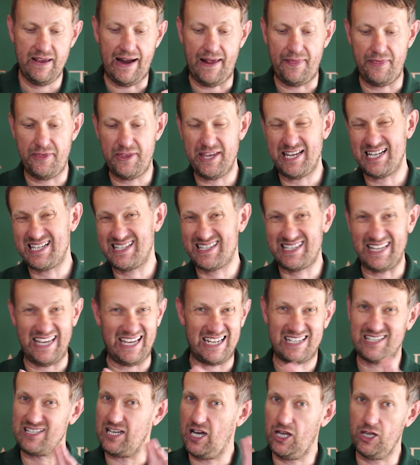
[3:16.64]
and this
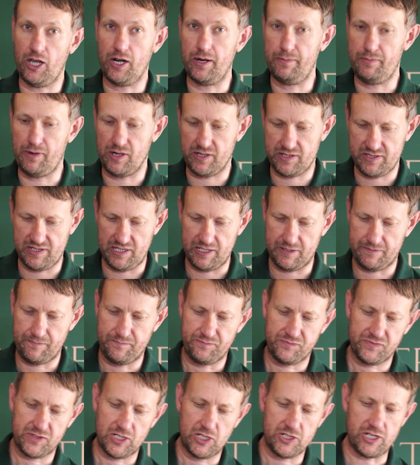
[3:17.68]
ticks a lot of boxes.
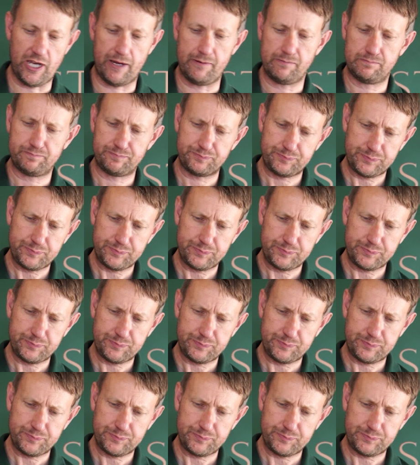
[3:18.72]
So,